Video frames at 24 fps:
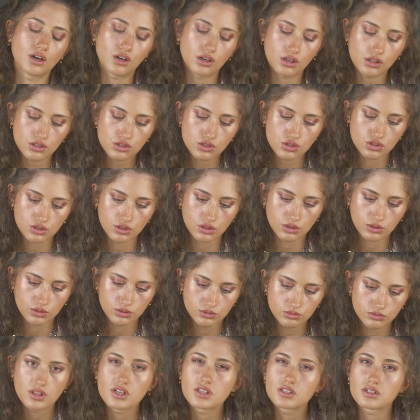
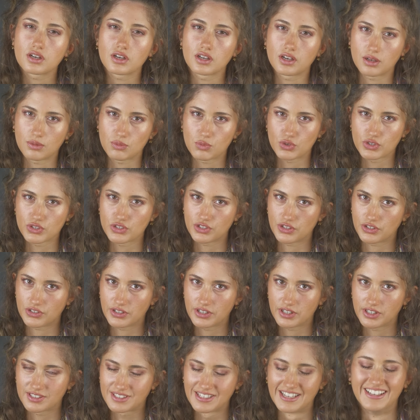also, things are getting more
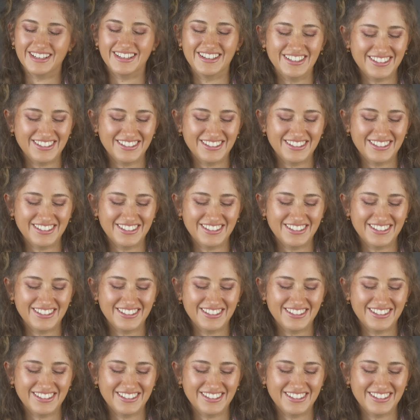serious.